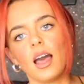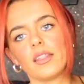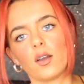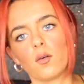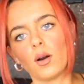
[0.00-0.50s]

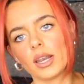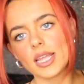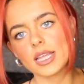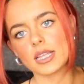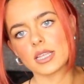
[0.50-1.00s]
And the
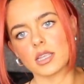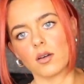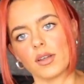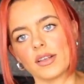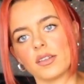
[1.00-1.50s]
quality is
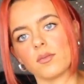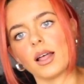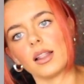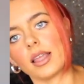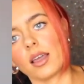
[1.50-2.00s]
so nice as
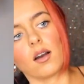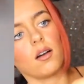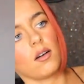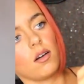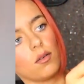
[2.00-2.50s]
well. Like,
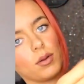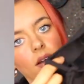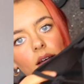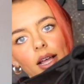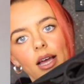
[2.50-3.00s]
oh my
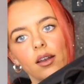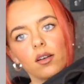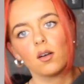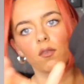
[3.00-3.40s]
God, I cannot go